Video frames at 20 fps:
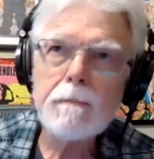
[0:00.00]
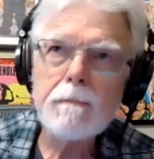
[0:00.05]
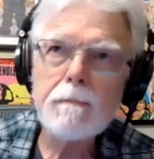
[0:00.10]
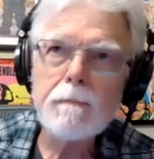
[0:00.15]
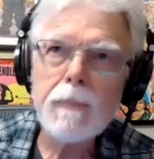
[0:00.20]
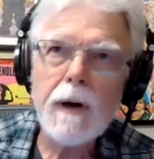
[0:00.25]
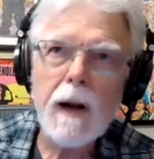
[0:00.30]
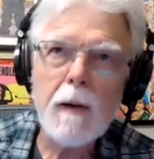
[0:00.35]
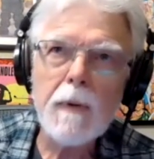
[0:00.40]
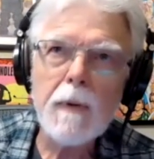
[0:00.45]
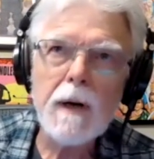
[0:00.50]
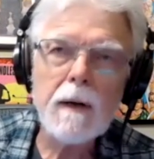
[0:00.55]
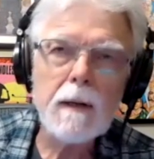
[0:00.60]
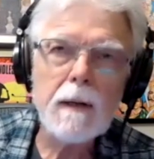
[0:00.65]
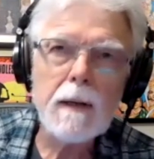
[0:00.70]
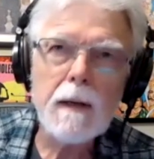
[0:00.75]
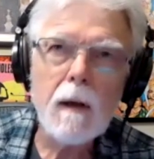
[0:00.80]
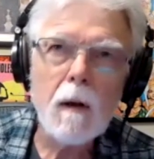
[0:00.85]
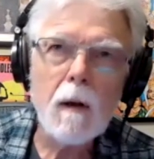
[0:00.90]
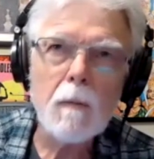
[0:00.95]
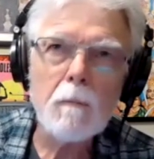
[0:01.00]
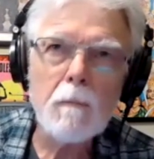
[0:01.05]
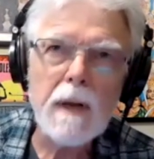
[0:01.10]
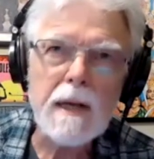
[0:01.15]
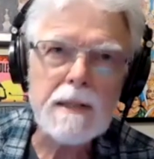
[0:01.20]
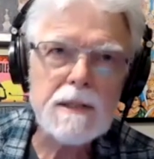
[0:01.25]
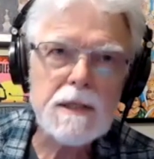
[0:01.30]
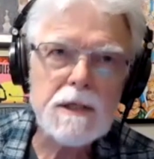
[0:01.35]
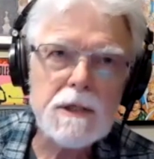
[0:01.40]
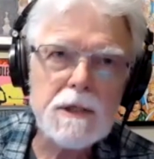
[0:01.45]
primarily on
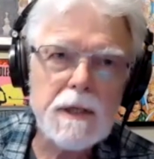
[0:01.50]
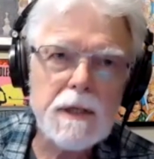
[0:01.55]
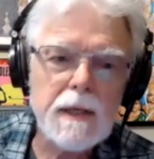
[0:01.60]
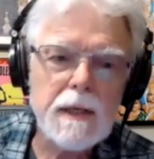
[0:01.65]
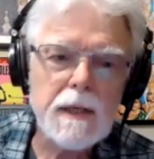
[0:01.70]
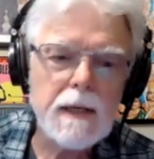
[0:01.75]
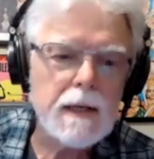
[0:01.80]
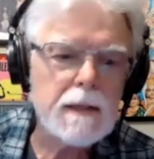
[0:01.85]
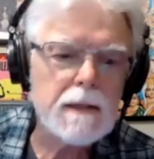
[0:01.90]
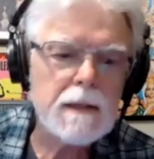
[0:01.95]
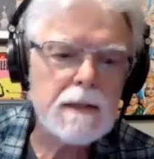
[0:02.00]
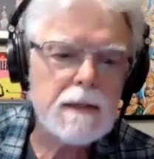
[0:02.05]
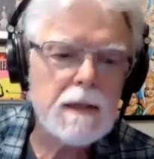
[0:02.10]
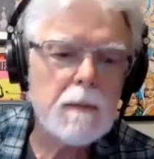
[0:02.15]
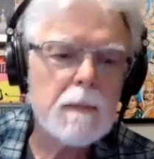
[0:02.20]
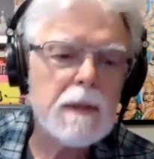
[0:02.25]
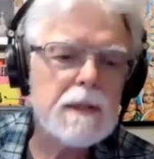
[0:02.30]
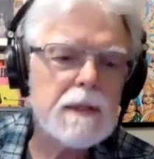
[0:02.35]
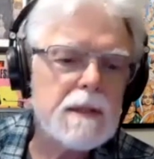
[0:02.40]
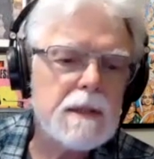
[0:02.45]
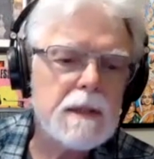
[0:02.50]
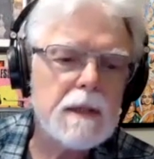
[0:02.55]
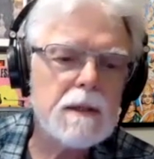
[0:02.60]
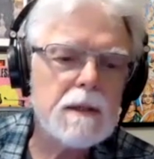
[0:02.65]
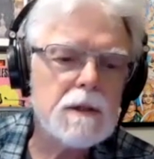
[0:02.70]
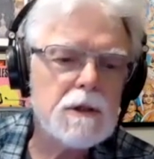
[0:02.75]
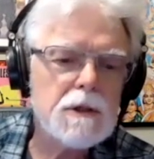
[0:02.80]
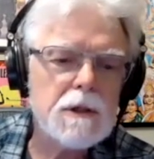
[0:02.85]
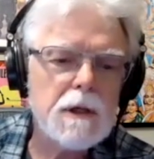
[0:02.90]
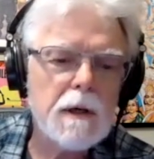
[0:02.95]
messaging and to some
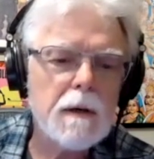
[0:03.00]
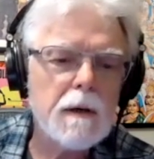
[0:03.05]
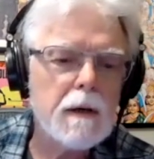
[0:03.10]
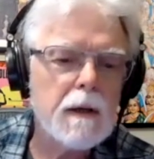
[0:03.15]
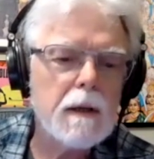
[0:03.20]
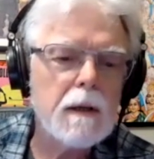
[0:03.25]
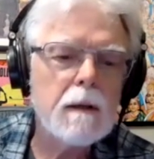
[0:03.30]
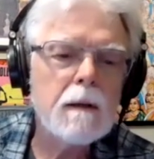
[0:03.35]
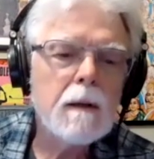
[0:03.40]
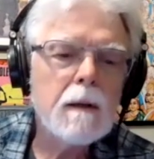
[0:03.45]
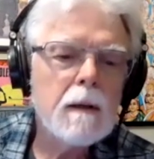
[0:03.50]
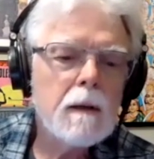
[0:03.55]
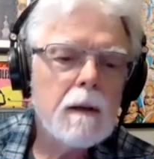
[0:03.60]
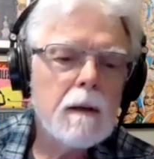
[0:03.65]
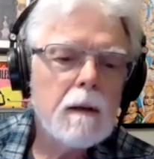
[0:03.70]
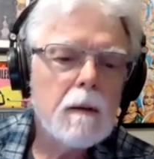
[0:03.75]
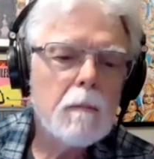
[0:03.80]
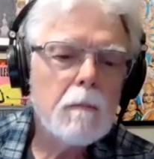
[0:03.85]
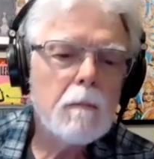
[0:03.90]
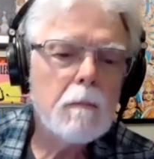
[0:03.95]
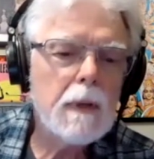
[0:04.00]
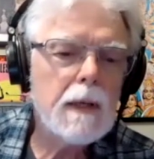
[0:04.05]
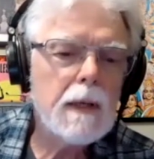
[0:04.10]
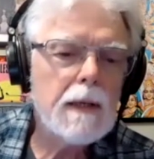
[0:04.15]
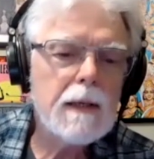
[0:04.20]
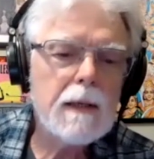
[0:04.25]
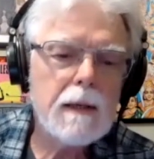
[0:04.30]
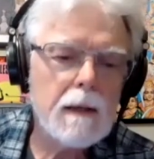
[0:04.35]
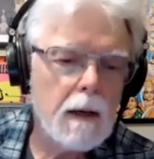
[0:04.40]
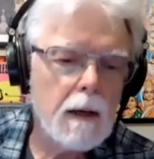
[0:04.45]
extent sharing
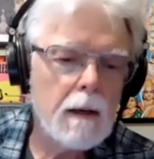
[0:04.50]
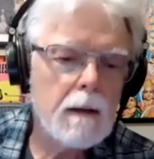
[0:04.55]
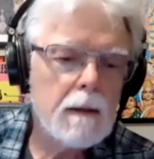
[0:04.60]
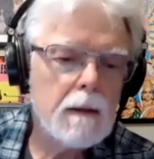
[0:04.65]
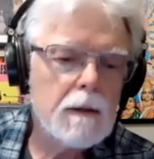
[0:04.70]
media.